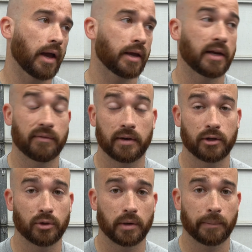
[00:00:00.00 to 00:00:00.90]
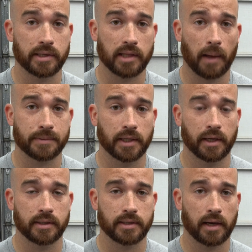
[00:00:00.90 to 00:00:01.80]
i can even do it in my slop
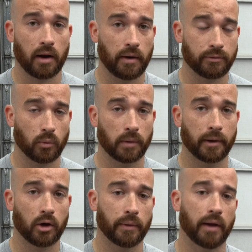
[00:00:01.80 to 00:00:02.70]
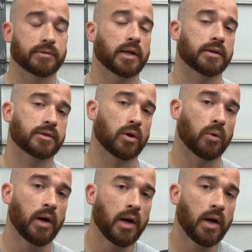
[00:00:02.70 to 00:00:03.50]
sink inside i don't have to worry about going outside so